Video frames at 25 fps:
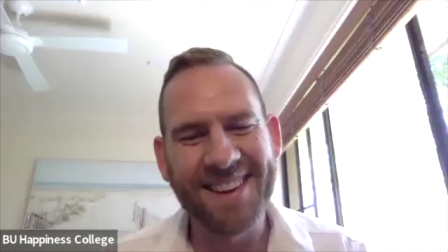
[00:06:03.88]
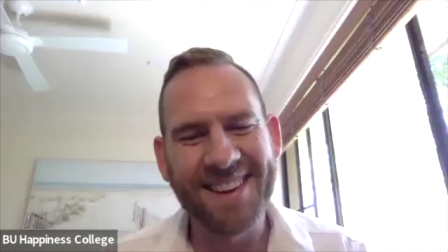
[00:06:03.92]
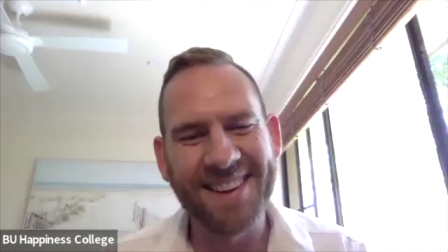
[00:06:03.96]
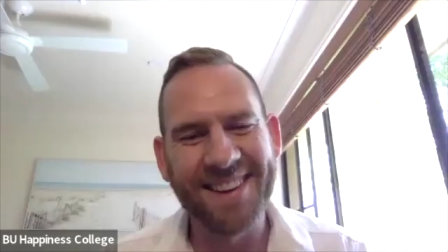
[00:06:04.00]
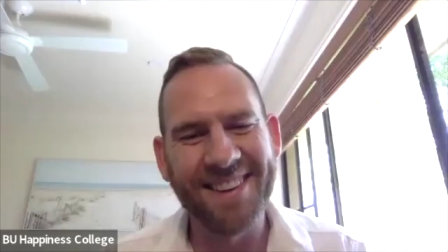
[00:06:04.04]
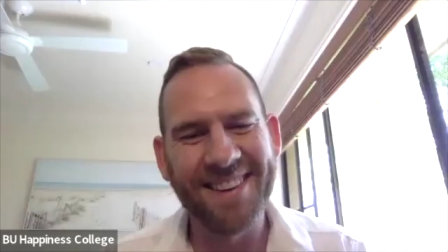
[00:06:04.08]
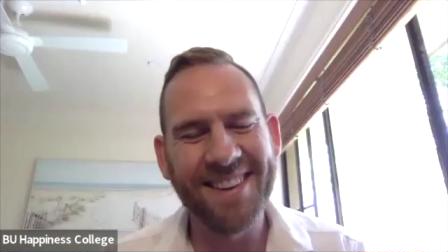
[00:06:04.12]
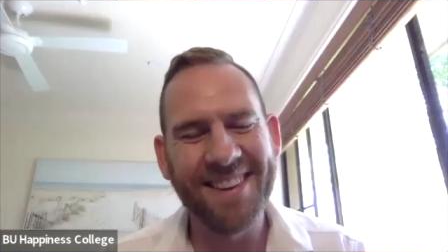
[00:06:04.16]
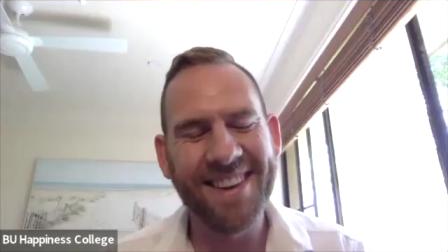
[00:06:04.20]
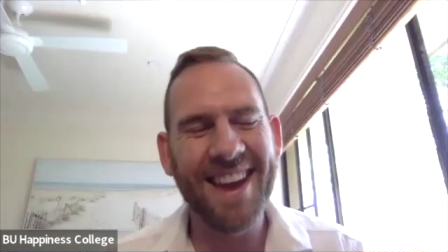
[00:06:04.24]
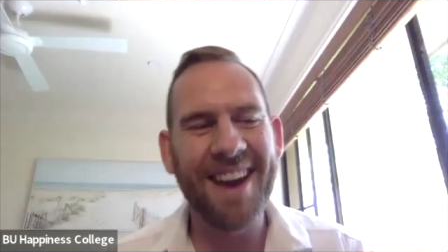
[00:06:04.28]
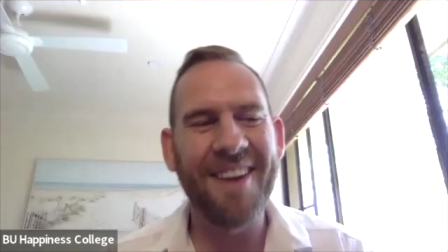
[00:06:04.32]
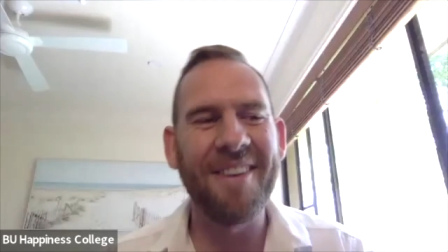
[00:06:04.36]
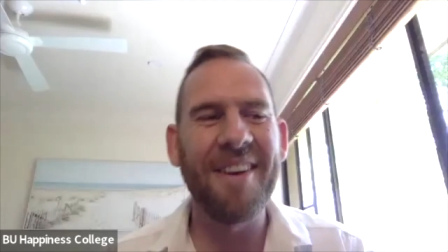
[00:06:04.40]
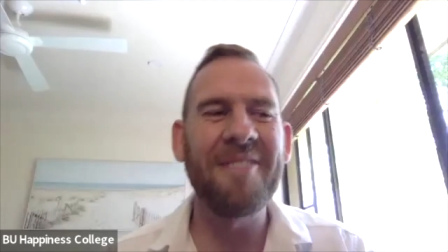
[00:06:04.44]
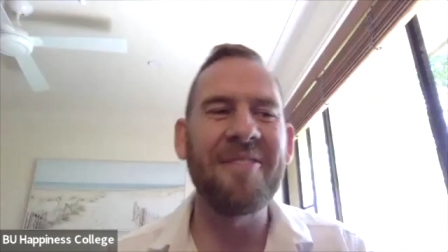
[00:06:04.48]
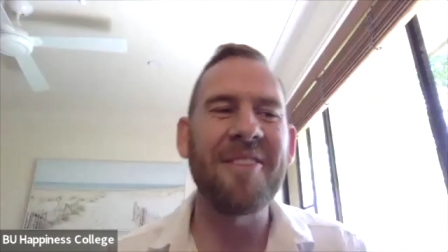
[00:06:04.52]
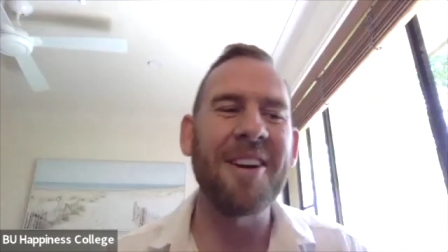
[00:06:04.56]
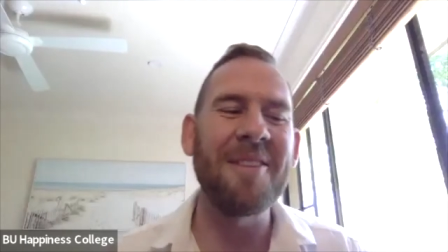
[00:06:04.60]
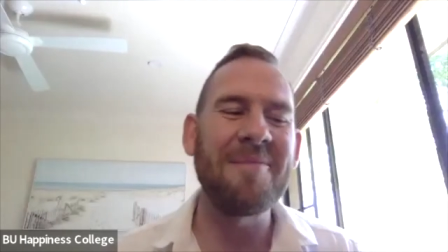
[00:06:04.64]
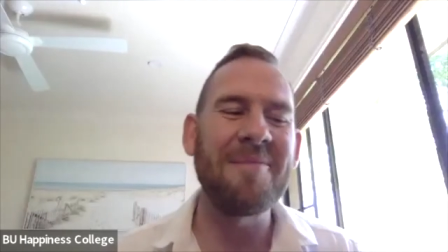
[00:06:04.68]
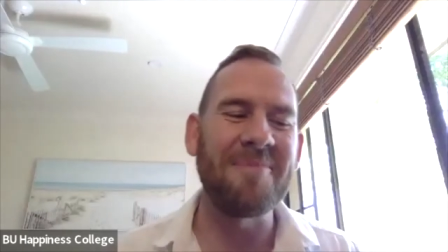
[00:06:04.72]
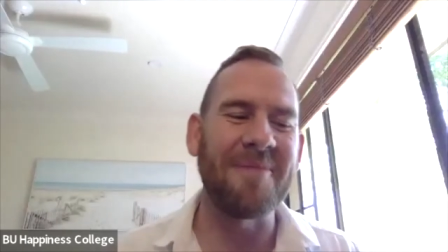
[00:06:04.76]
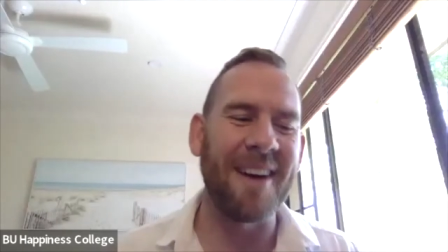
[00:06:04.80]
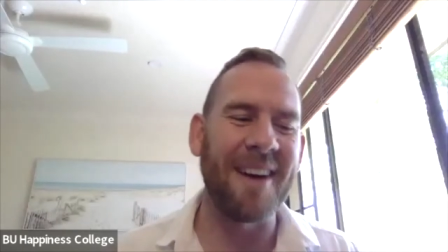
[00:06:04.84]
you. Yeah, we're
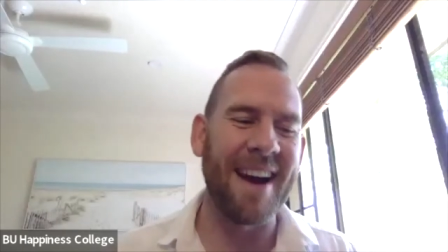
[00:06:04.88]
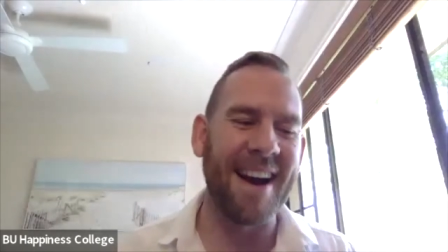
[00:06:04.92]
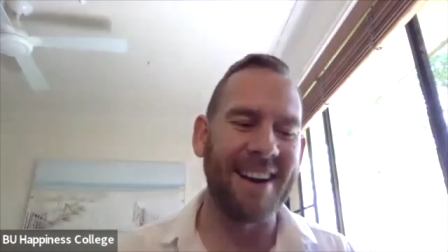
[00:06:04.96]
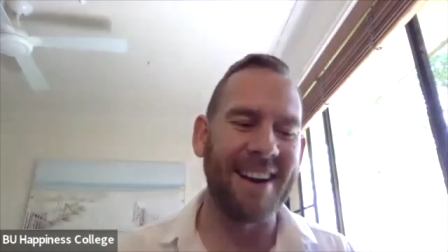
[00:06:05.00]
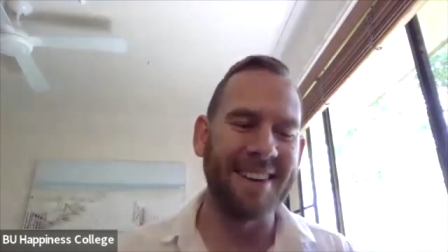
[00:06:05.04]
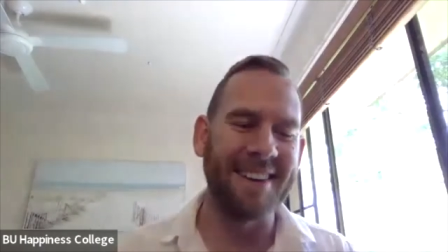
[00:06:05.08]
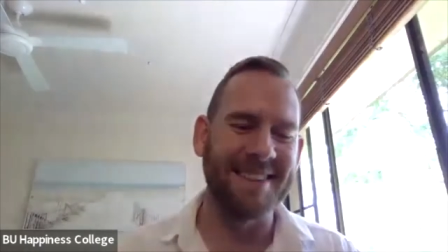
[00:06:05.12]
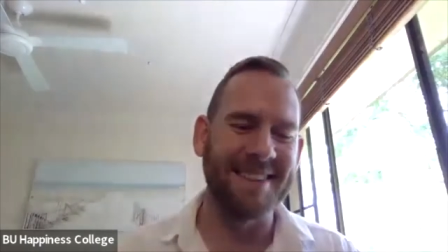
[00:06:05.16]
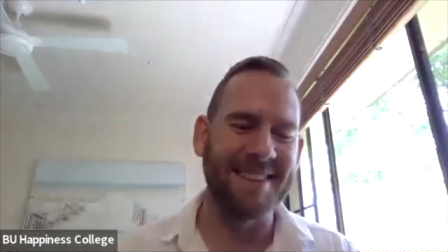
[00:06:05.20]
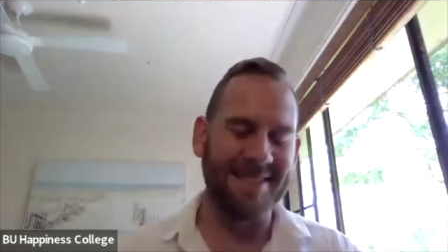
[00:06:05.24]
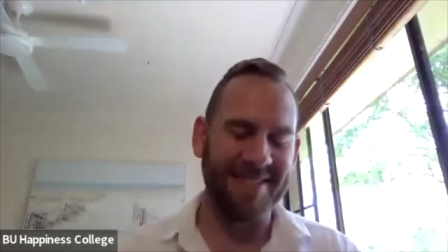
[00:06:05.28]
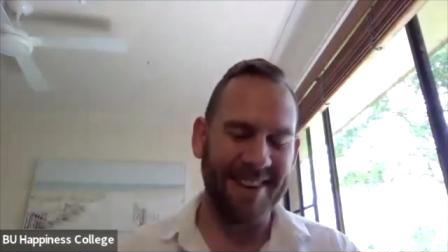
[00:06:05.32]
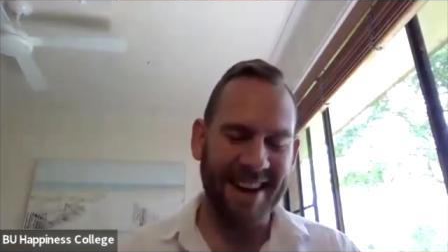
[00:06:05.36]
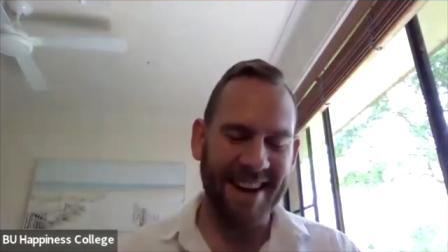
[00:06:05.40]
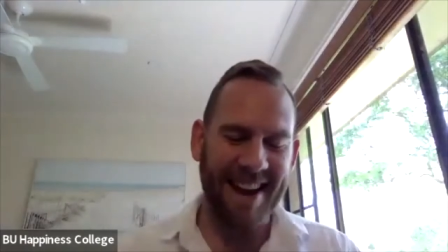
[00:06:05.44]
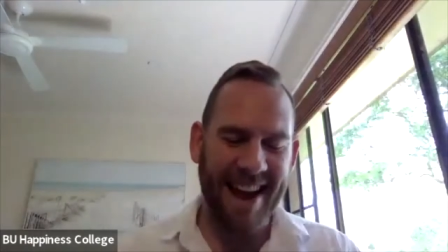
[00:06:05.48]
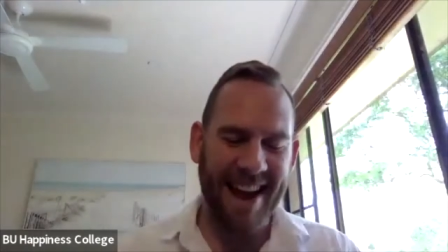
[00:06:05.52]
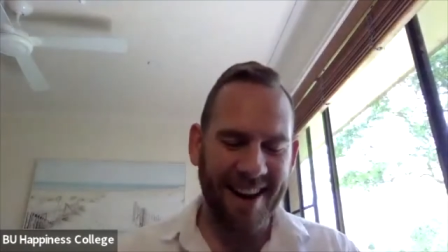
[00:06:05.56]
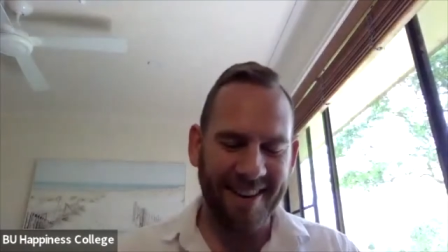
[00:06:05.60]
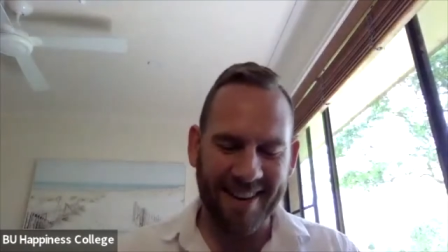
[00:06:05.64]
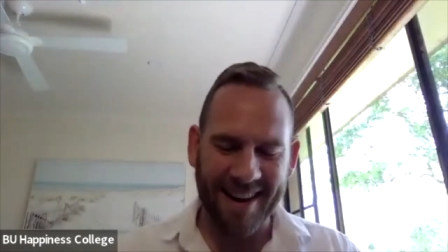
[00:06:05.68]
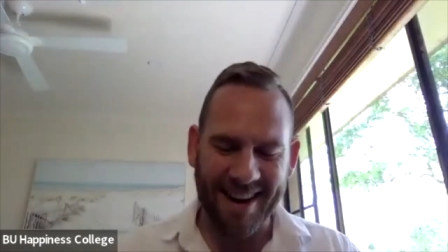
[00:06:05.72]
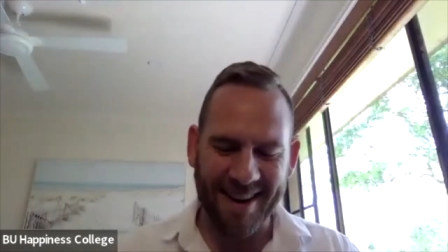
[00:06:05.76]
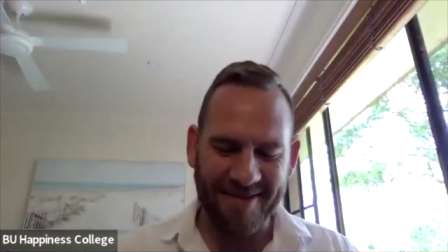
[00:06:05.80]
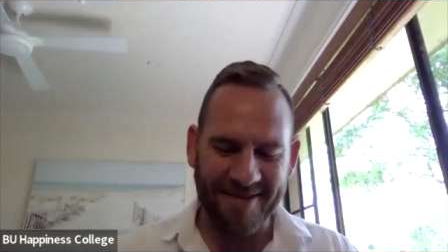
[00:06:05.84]
very proud. We're
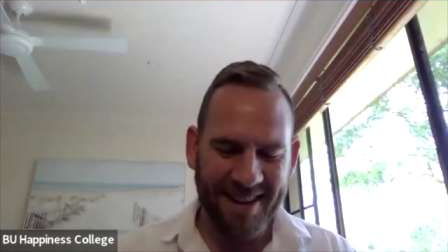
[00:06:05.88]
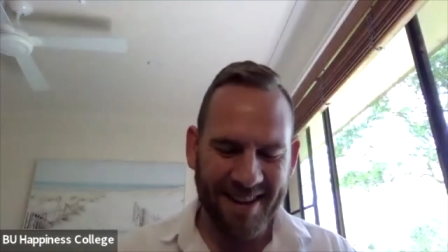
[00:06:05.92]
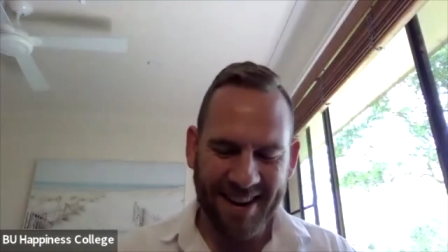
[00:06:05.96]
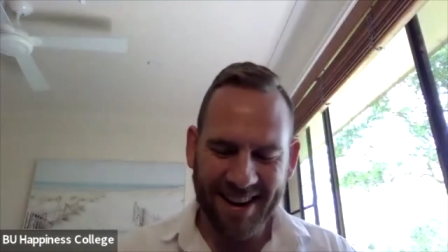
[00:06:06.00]
now um,